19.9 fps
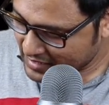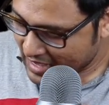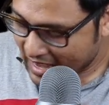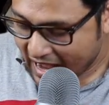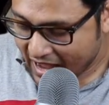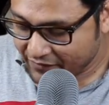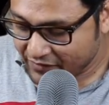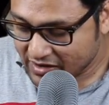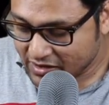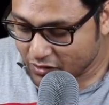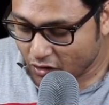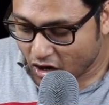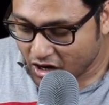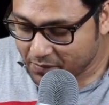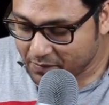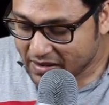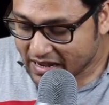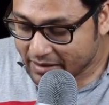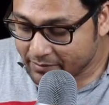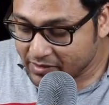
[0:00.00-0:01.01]
I will
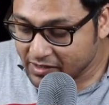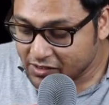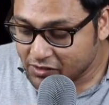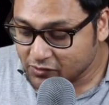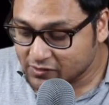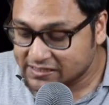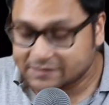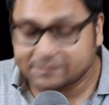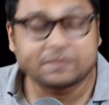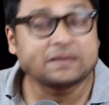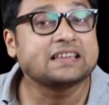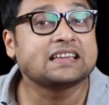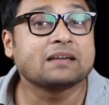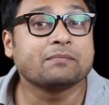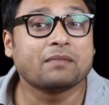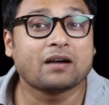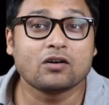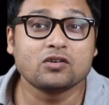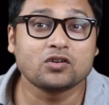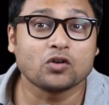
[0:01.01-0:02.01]
not be able to speak
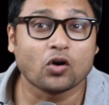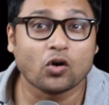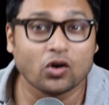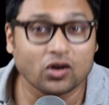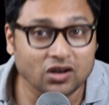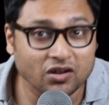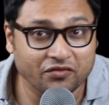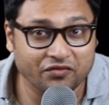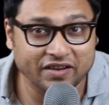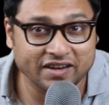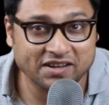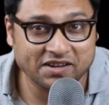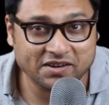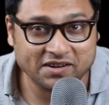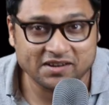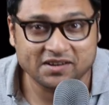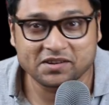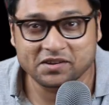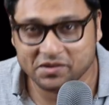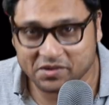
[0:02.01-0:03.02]
about all of it